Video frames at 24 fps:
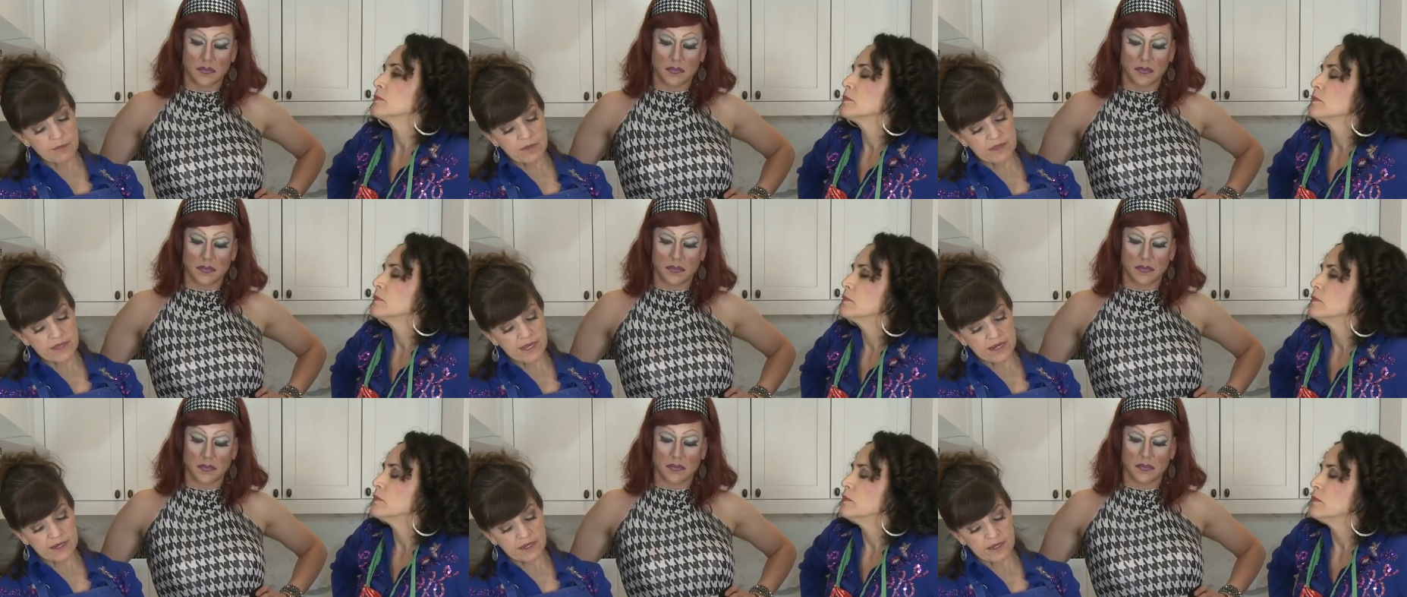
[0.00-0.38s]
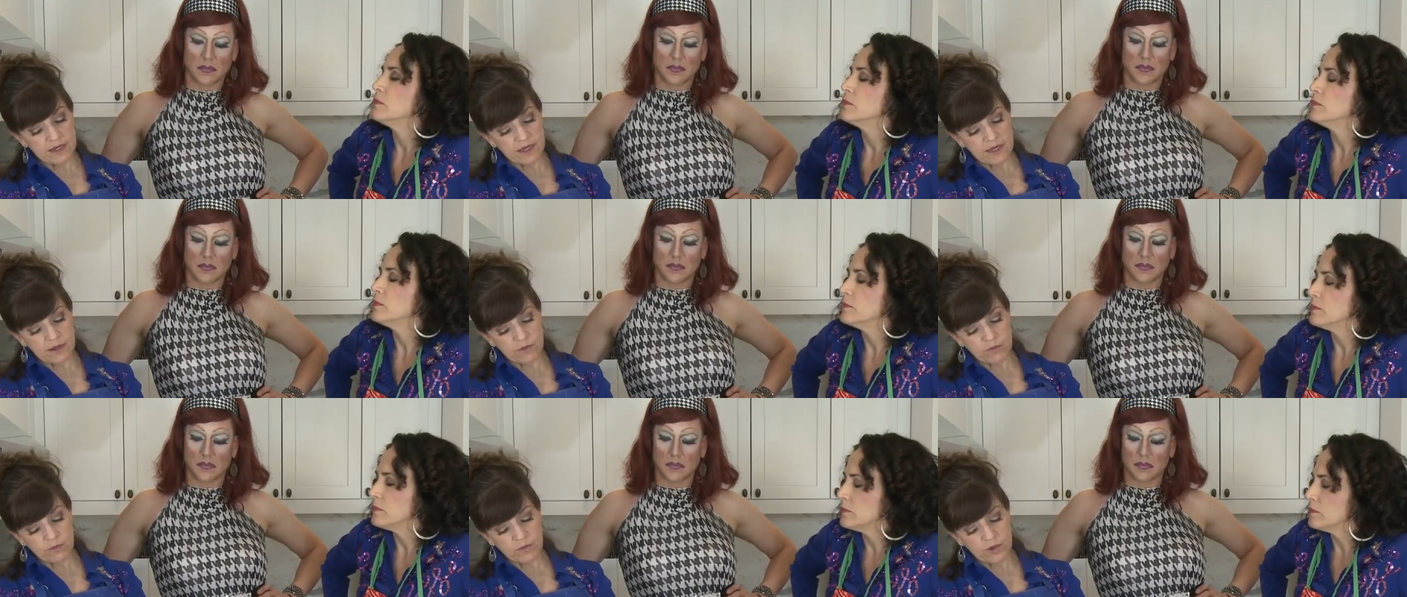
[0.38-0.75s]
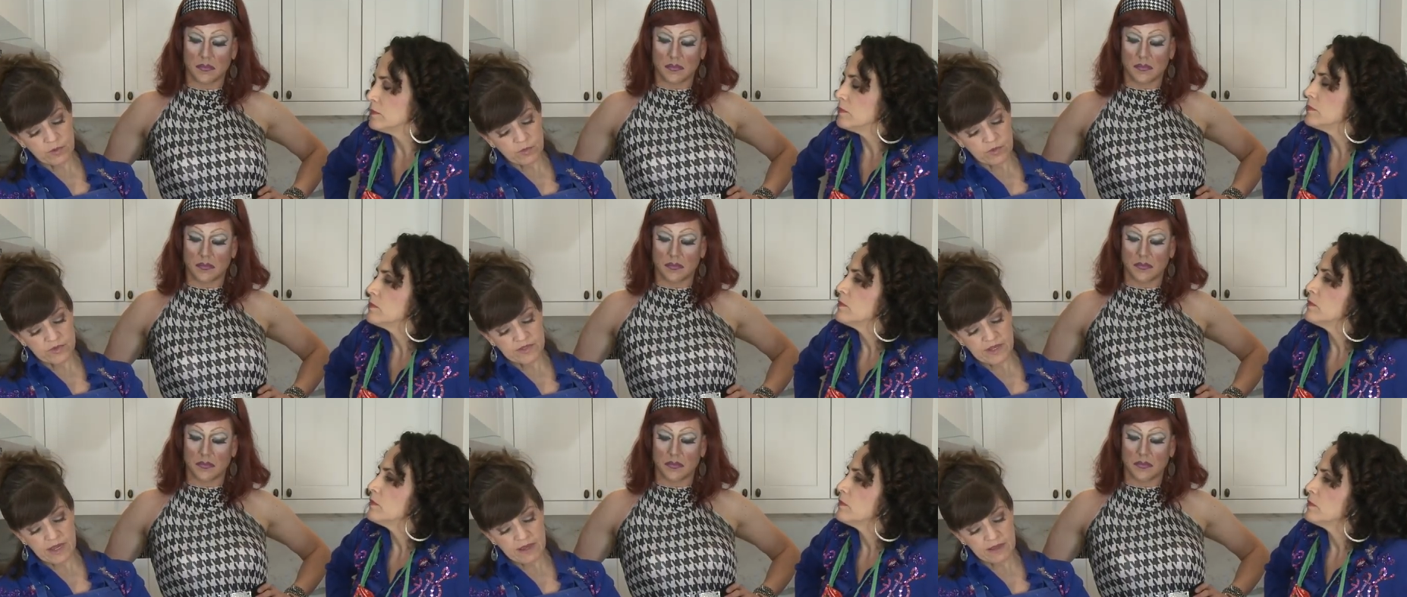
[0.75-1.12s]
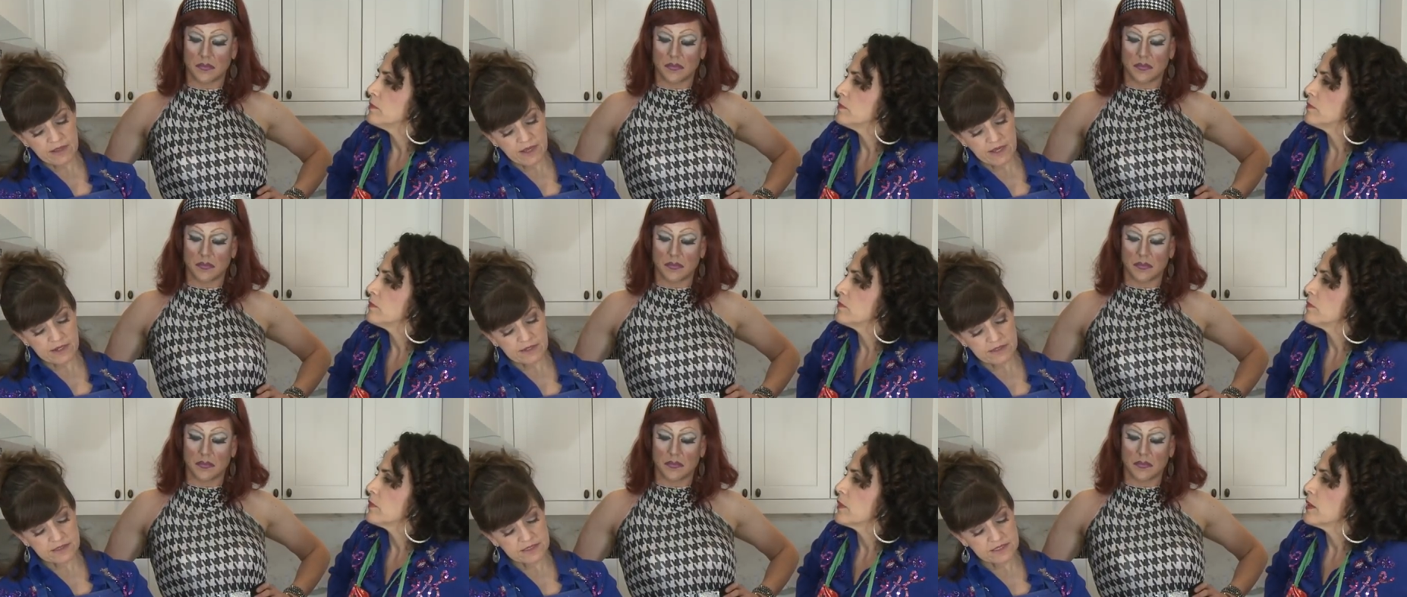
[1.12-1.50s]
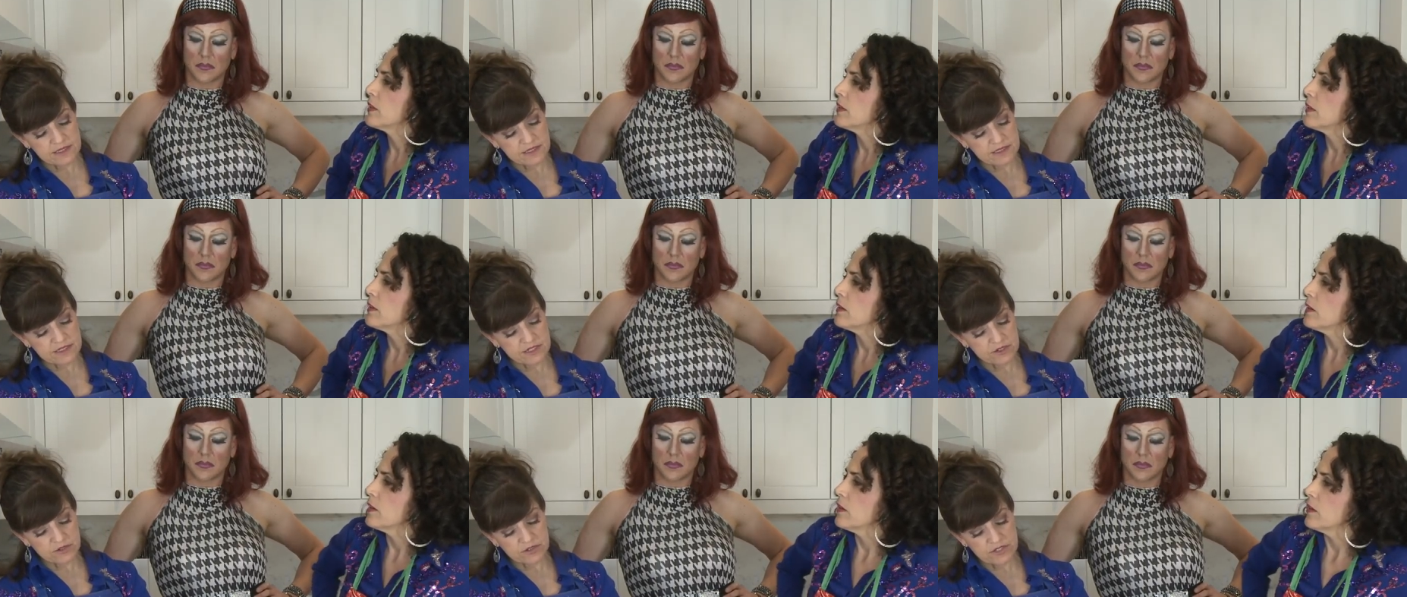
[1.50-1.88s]
Speaker 1: me that gum. What was I, like
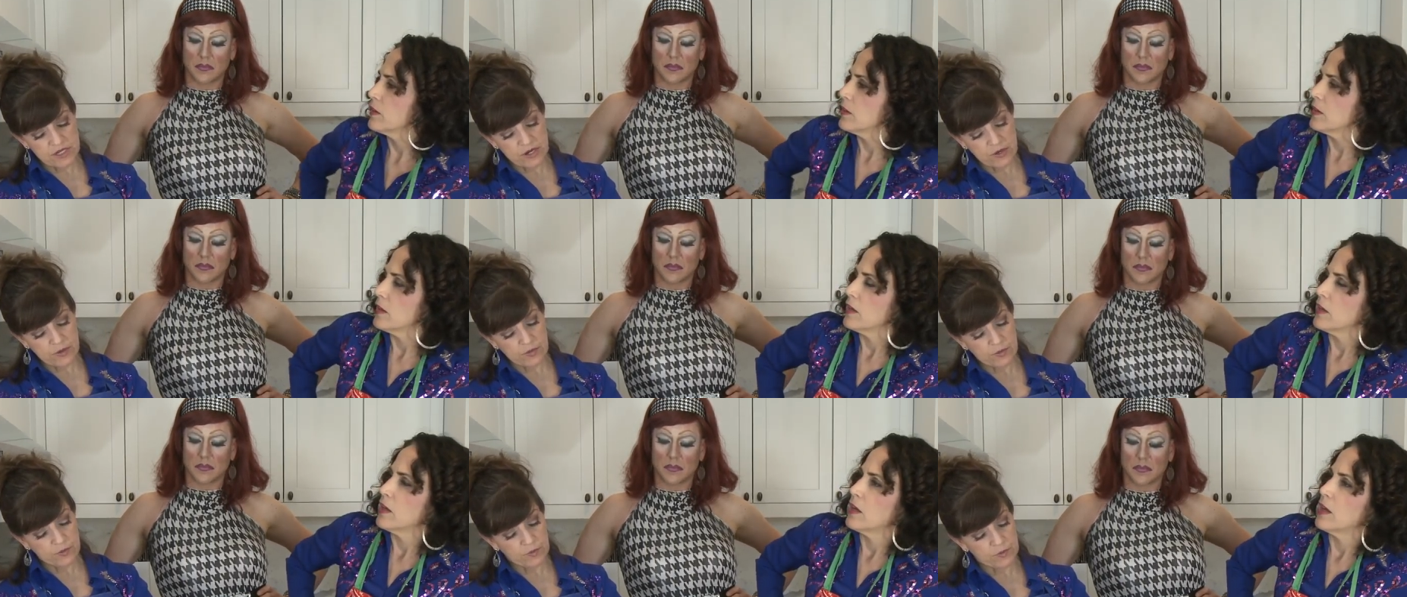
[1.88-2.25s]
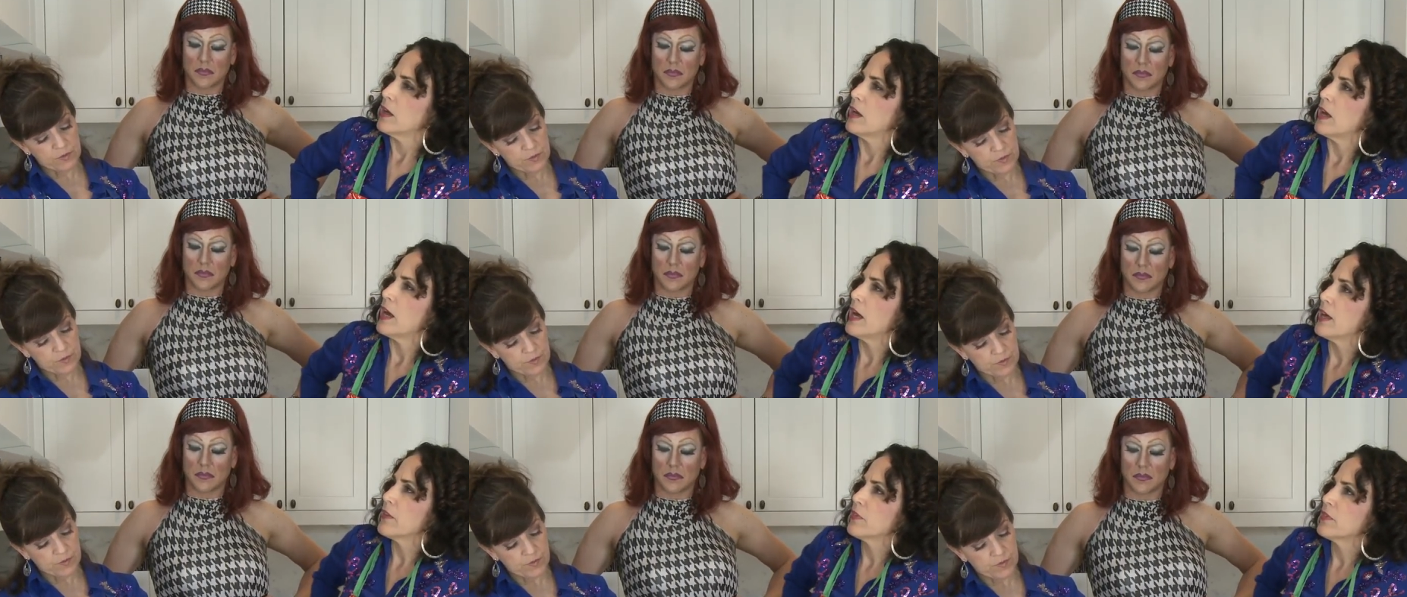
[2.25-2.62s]
6 years old? I